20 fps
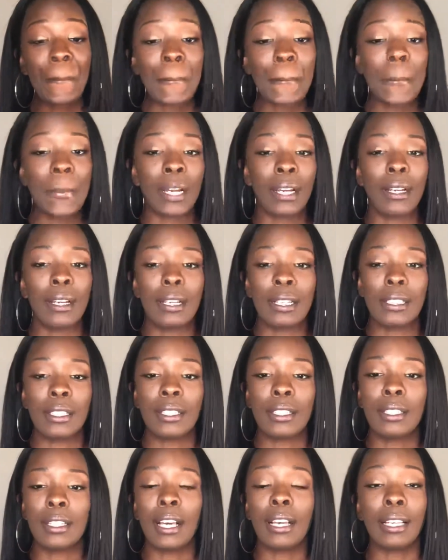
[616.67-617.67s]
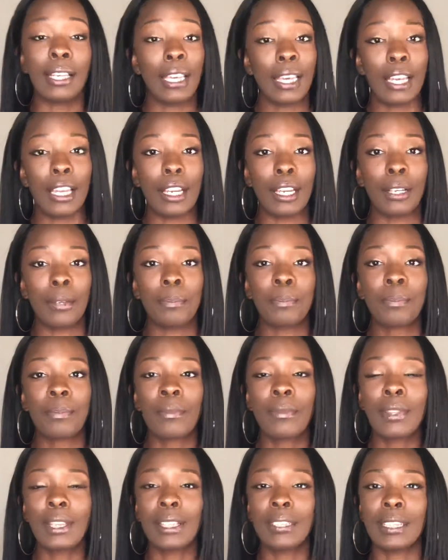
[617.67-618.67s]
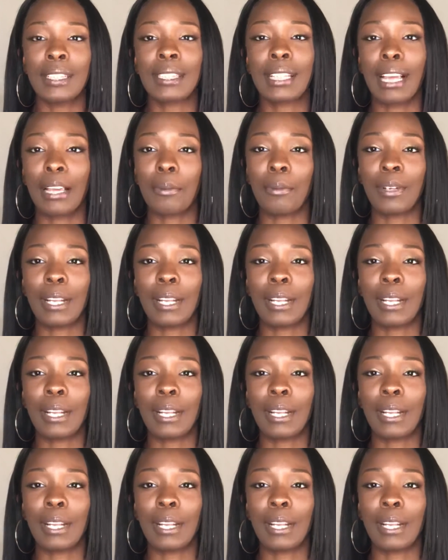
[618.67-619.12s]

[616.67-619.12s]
because again just like when